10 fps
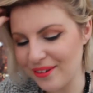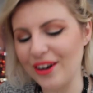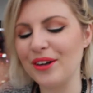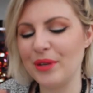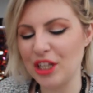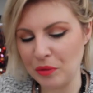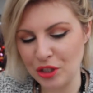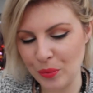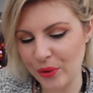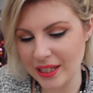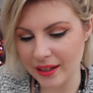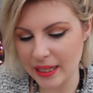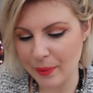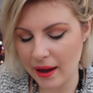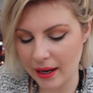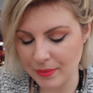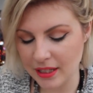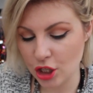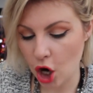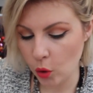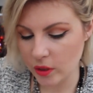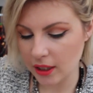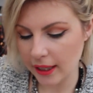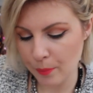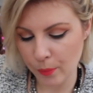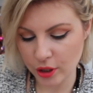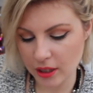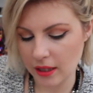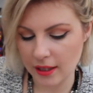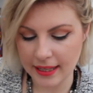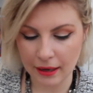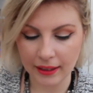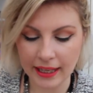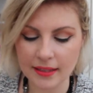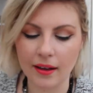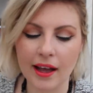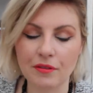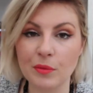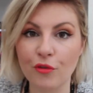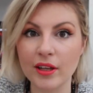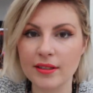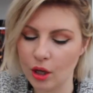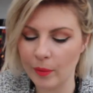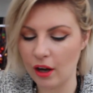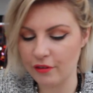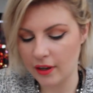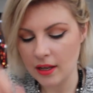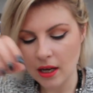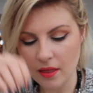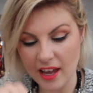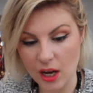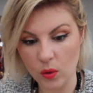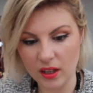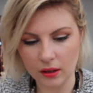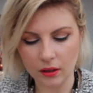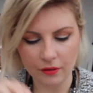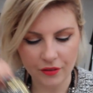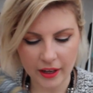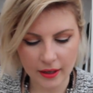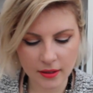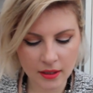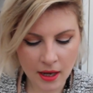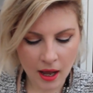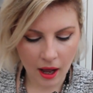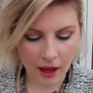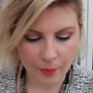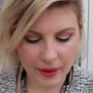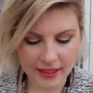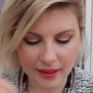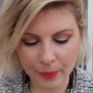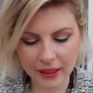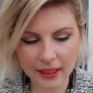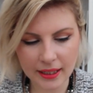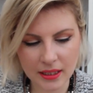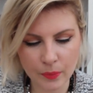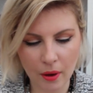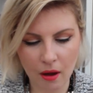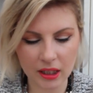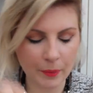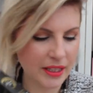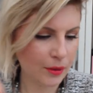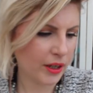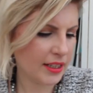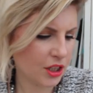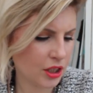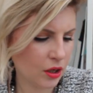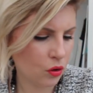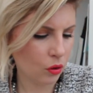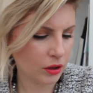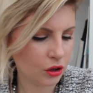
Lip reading: one, which I'm super excited about, and I'm totally busting this out later, I have some friends coming over, they will love this. It's the Planet Spa, let me see what it's actually called,